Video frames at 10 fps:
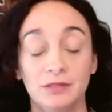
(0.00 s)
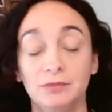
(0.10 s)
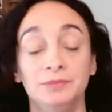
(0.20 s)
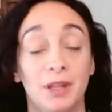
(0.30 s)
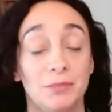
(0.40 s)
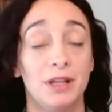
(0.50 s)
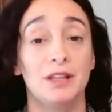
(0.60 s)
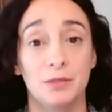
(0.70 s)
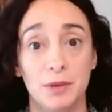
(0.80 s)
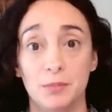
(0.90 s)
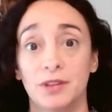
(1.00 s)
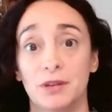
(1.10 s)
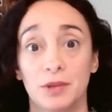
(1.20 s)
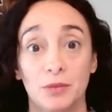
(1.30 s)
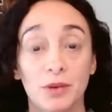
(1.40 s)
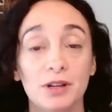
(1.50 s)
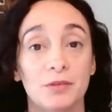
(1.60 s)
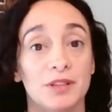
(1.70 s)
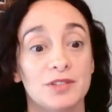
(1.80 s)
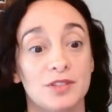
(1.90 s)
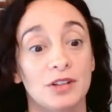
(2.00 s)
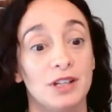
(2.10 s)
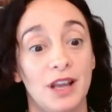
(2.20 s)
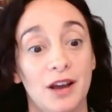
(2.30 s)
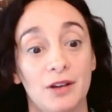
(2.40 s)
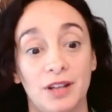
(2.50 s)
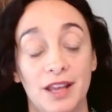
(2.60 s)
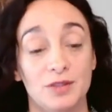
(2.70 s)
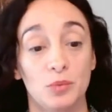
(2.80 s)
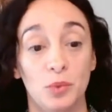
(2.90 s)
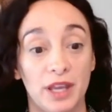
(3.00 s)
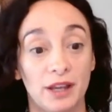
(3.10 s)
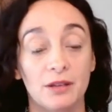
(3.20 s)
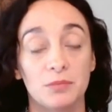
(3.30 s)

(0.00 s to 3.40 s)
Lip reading: and many of the people that we work with started out as WIC